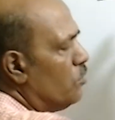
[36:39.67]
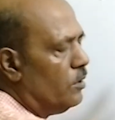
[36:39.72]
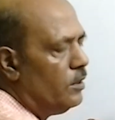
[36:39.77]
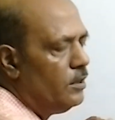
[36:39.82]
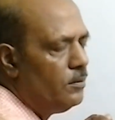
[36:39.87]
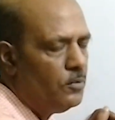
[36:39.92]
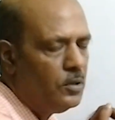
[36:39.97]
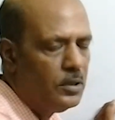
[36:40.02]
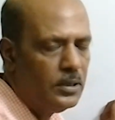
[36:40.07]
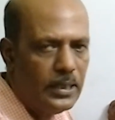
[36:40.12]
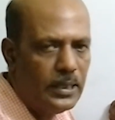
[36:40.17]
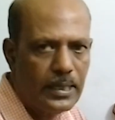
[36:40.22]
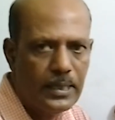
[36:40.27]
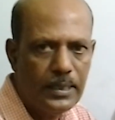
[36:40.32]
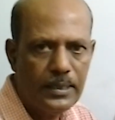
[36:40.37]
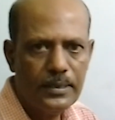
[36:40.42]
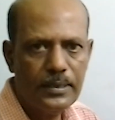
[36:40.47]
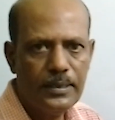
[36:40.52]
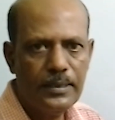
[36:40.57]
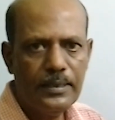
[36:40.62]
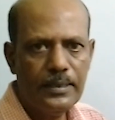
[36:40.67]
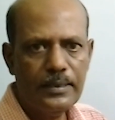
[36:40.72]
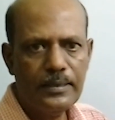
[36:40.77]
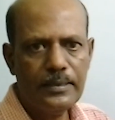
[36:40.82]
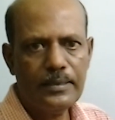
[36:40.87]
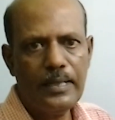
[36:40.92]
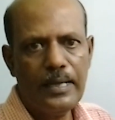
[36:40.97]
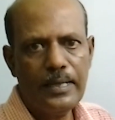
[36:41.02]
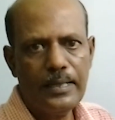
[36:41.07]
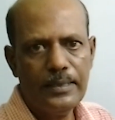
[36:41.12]
So in both the
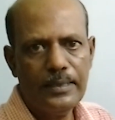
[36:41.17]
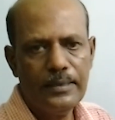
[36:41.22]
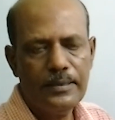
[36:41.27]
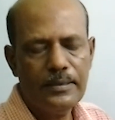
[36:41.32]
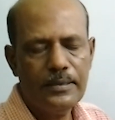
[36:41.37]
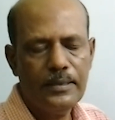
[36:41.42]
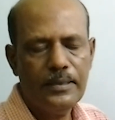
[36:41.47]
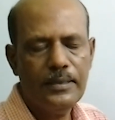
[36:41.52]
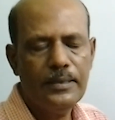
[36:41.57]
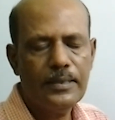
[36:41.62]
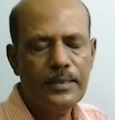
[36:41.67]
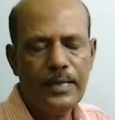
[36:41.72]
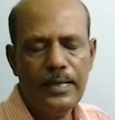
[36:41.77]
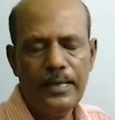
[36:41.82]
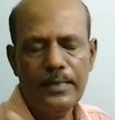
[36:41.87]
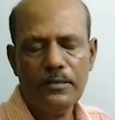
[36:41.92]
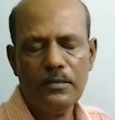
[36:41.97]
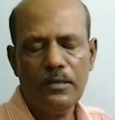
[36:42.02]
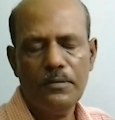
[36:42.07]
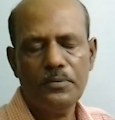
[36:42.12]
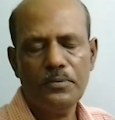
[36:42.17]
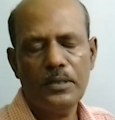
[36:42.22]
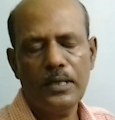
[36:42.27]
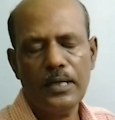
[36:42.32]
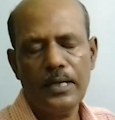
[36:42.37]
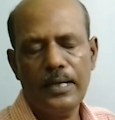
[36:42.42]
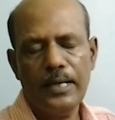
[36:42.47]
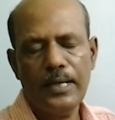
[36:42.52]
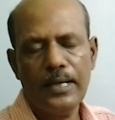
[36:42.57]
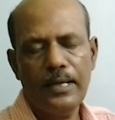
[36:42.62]
cases, that is in case of
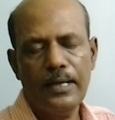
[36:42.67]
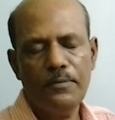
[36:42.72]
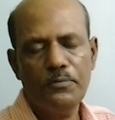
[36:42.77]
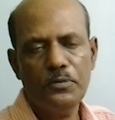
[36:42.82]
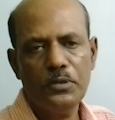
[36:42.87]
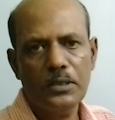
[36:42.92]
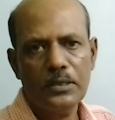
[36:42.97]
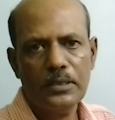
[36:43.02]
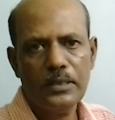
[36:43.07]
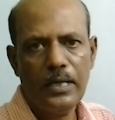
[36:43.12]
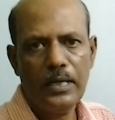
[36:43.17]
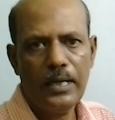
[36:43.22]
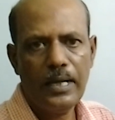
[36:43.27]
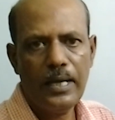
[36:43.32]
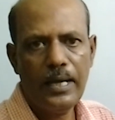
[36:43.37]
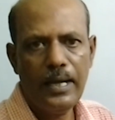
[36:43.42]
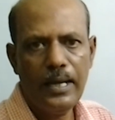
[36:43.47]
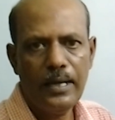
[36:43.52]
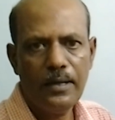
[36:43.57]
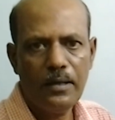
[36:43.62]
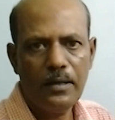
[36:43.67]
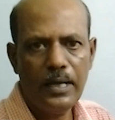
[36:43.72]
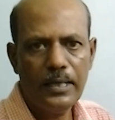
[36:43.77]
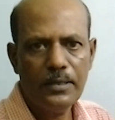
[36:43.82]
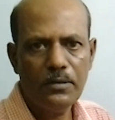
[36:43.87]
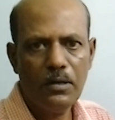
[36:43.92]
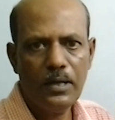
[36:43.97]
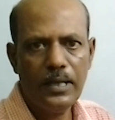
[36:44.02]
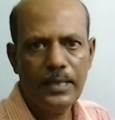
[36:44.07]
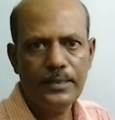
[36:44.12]
second angle projection and
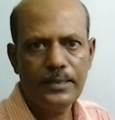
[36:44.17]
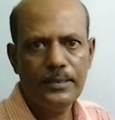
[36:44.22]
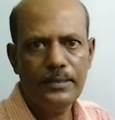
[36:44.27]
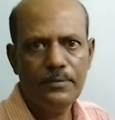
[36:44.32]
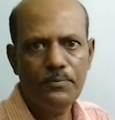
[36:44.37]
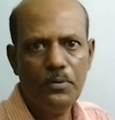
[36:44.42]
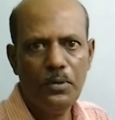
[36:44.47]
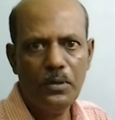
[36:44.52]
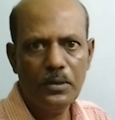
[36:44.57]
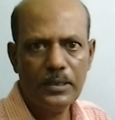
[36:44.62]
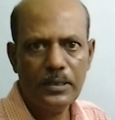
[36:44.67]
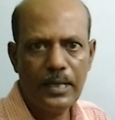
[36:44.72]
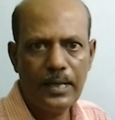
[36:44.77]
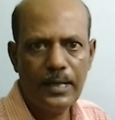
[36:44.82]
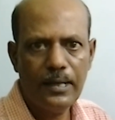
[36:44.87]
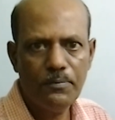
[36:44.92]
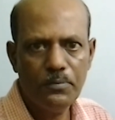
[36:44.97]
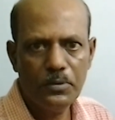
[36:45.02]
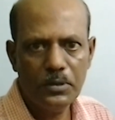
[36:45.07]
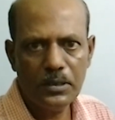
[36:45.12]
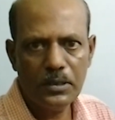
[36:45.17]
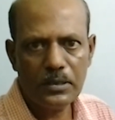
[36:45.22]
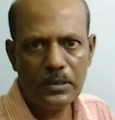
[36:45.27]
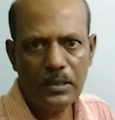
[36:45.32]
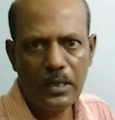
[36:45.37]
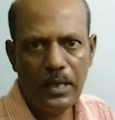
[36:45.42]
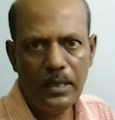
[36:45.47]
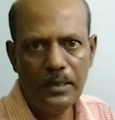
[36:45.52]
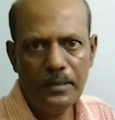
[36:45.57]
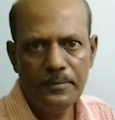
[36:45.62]
as well as in fourth angle
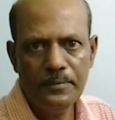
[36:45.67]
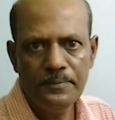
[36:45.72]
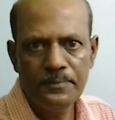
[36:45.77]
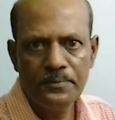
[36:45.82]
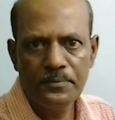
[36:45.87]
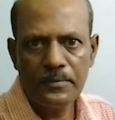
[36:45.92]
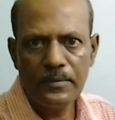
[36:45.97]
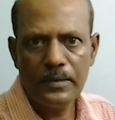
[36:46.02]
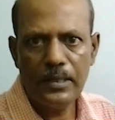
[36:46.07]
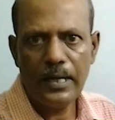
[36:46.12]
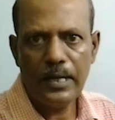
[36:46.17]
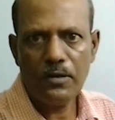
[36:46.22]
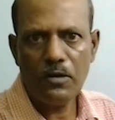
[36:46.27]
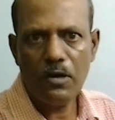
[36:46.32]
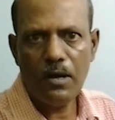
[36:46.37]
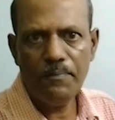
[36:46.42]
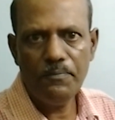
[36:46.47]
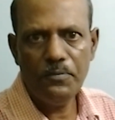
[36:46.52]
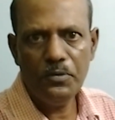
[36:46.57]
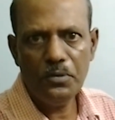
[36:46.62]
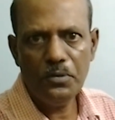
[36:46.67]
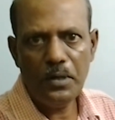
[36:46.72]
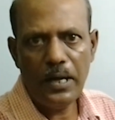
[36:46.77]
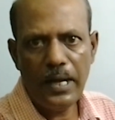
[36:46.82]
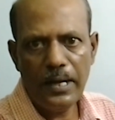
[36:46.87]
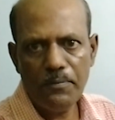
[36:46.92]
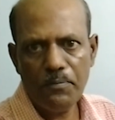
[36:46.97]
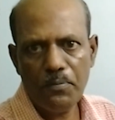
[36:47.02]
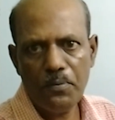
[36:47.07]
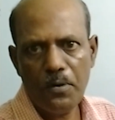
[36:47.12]
projection, the top view
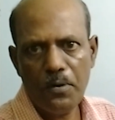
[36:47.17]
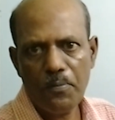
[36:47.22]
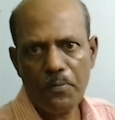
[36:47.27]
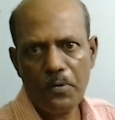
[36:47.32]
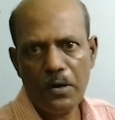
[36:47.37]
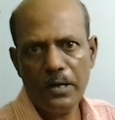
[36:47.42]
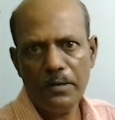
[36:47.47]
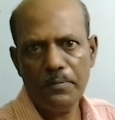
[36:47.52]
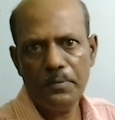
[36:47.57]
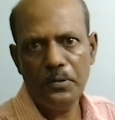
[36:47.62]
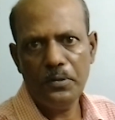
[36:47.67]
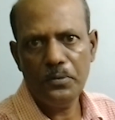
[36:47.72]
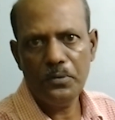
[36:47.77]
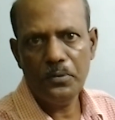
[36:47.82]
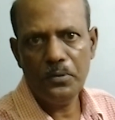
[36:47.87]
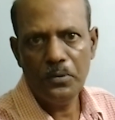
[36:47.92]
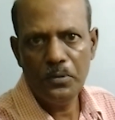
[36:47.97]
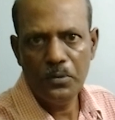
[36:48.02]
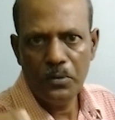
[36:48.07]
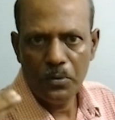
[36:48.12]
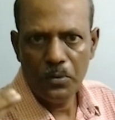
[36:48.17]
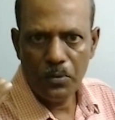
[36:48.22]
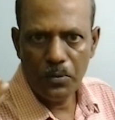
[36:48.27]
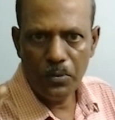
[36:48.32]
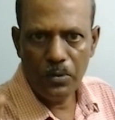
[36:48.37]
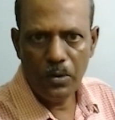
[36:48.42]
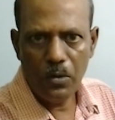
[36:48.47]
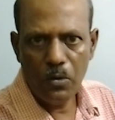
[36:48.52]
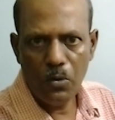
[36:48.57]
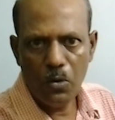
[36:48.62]
and front view
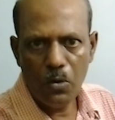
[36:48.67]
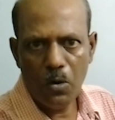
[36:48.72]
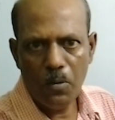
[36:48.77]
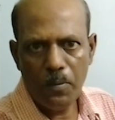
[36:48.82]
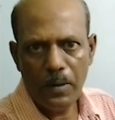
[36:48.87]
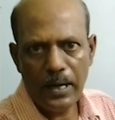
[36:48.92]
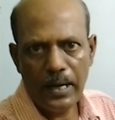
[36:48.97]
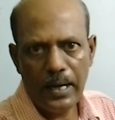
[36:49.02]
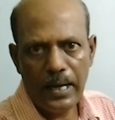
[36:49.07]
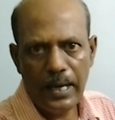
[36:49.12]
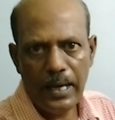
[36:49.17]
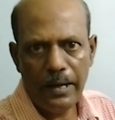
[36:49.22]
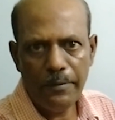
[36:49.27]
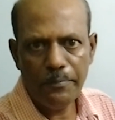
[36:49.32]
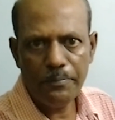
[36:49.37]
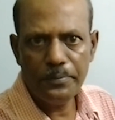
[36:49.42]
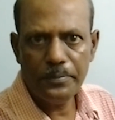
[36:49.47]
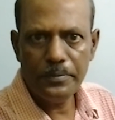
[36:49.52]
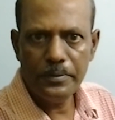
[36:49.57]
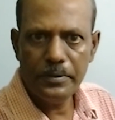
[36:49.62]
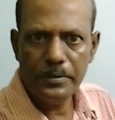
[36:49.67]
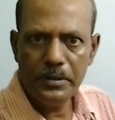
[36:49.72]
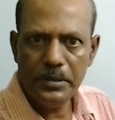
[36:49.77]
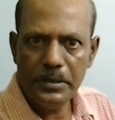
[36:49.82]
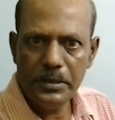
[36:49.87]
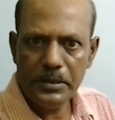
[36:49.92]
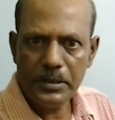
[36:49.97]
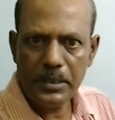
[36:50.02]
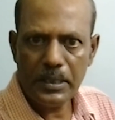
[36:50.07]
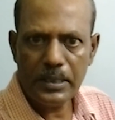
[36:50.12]
will overlap
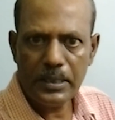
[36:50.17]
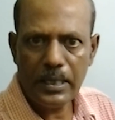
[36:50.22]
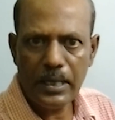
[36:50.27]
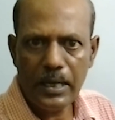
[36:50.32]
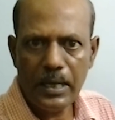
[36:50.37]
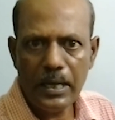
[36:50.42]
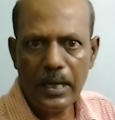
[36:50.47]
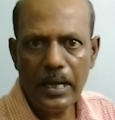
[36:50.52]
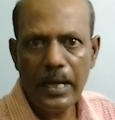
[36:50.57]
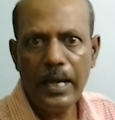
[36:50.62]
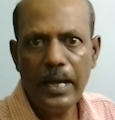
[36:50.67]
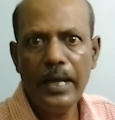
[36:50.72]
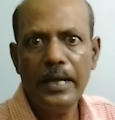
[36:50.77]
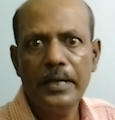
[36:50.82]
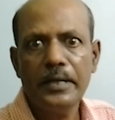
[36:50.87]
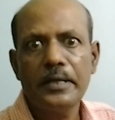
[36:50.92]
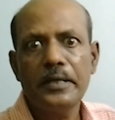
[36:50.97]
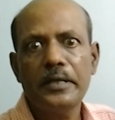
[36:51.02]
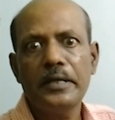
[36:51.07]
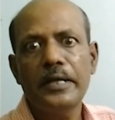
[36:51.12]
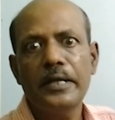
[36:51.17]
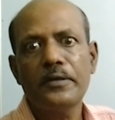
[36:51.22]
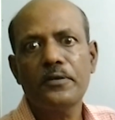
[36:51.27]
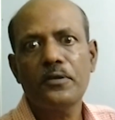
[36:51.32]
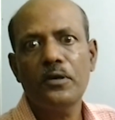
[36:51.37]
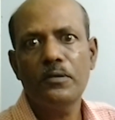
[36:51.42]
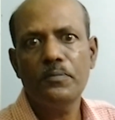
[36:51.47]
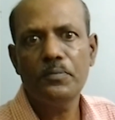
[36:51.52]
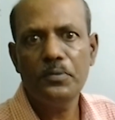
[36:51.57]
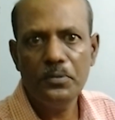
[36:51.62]
each other and
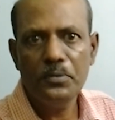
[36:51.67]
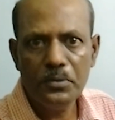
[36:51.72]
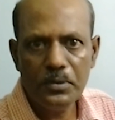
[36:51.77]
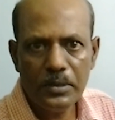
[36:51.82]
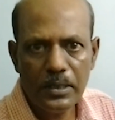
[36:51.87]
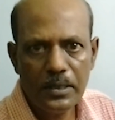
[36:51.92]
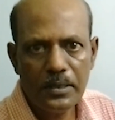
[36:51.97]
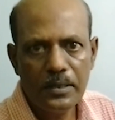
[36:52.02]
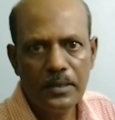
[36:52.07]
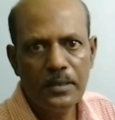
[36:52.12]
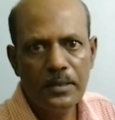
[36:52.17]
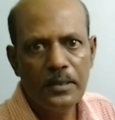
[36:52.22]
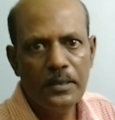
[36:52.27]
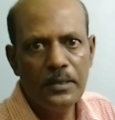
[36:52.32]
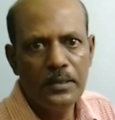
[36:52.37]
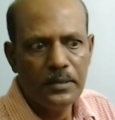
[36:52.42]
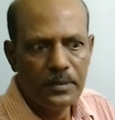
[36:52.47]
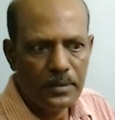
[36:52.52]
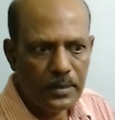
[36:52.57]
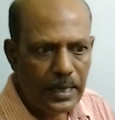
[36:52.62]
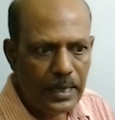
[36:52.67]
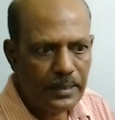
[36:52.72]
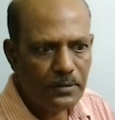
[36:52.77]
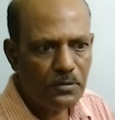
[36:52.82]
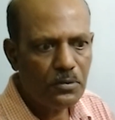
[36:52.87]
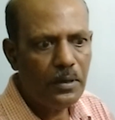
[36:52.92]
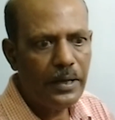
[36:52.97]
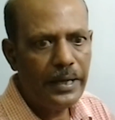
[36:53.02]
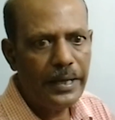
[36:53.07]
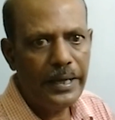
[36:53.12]
create confusion.
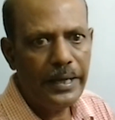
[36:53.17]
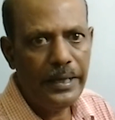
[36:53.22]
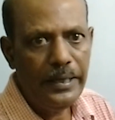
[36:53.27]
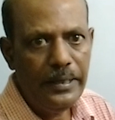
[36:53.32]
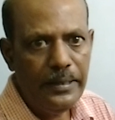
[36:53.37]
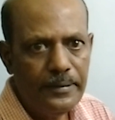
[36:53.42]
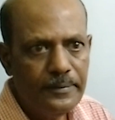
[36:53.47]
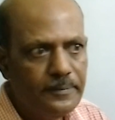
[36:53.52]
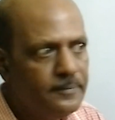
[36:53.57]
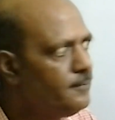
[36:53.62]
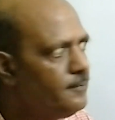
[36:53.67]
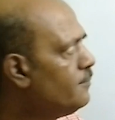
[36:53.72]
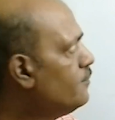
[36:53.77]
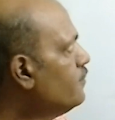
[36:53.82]
That's why